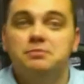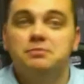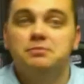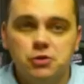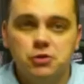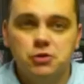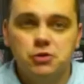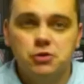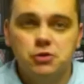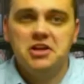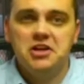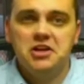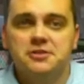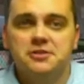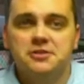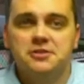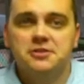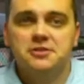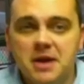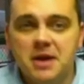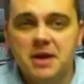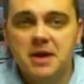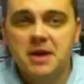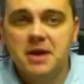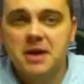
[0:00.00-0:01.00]
20 years
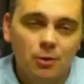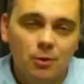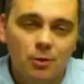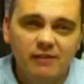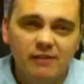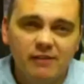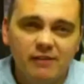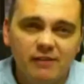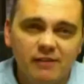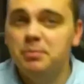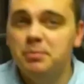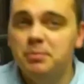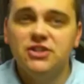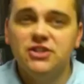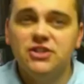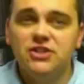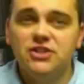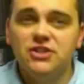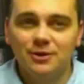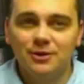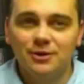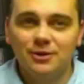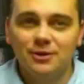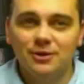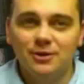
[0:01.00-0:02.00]
from now, I want to have a beach
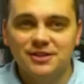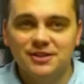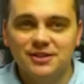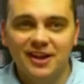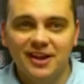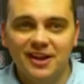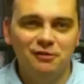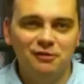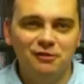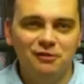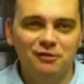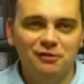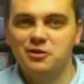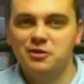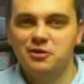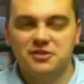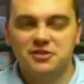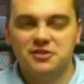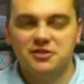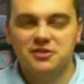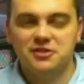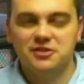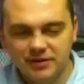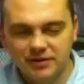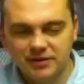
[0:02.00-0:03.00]
house in California or
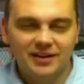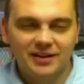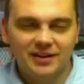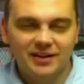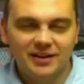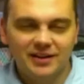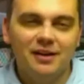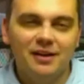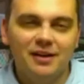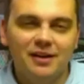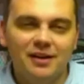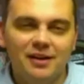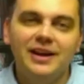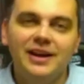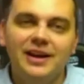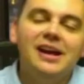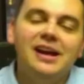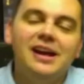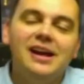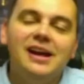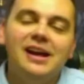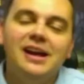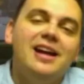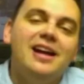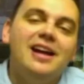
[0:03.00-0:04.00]
something like that, right?
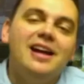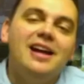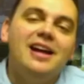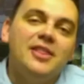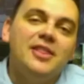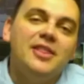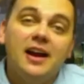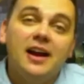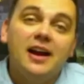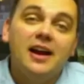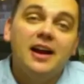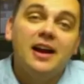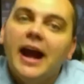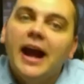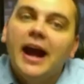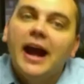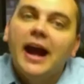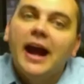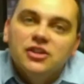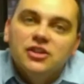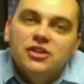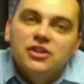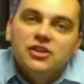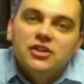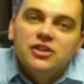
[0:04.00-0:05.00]
How do
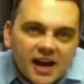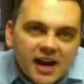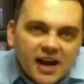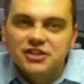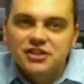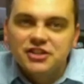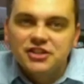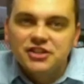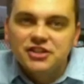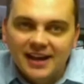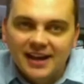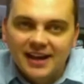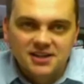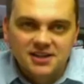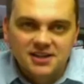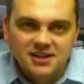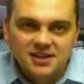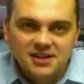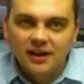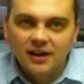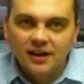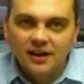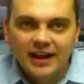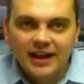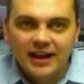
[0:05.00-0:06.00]
you touch that,
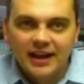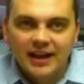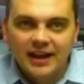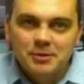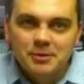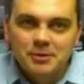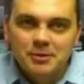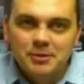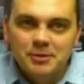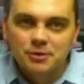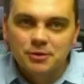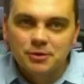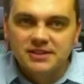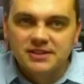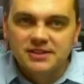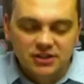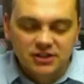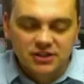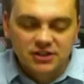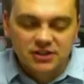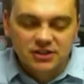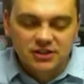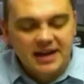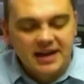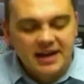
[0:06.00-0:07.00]
Scott? Like, how am I supposed to
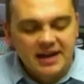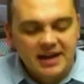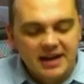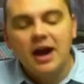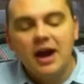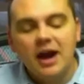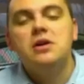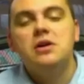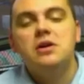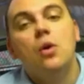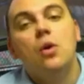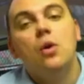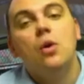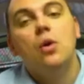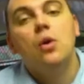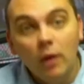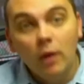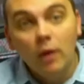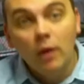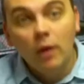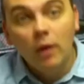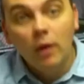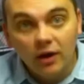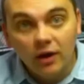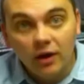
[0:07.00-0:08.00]
touch that now?
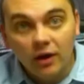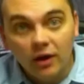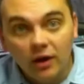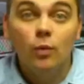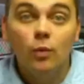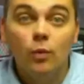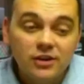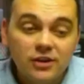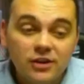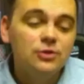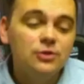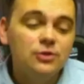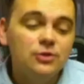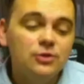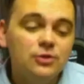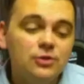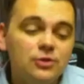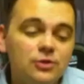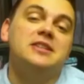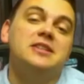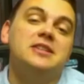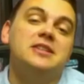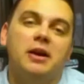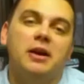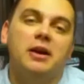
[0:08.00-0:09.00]
Well, the way you do
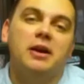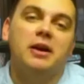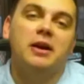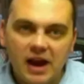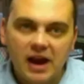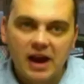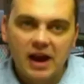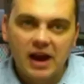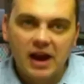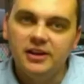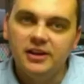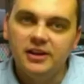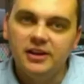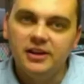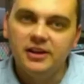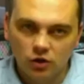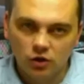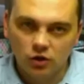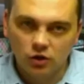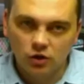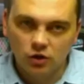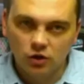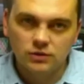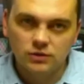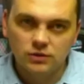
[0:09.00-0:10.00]
that is by writing your
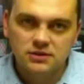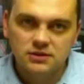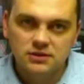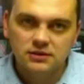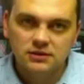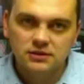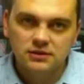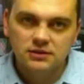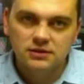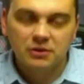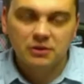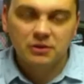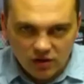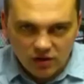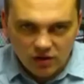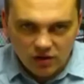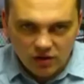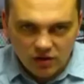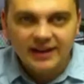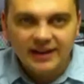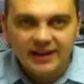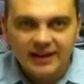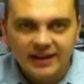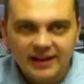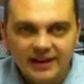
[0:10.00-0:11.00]
goals. Okay,
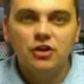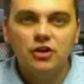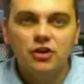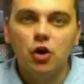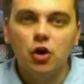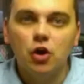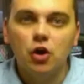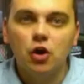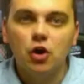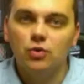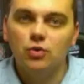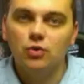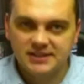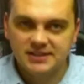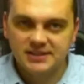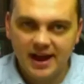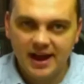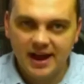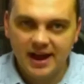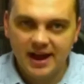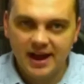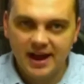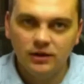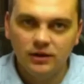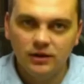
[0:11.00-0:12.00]
writing your goals
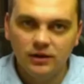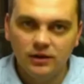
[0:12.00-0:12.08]
down.